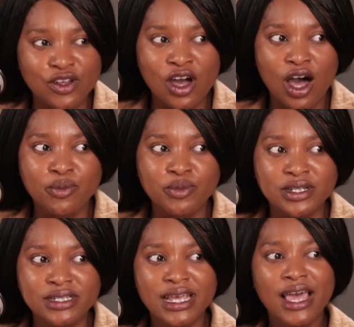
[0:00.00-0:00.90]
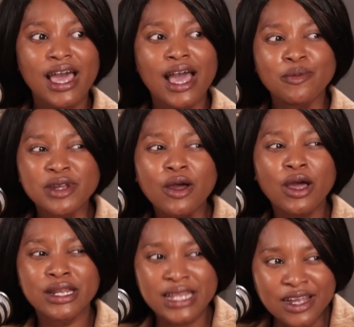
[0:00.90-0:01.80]
the carpet.
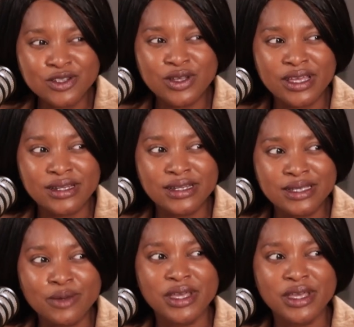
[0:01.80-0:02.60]
I'd like to get some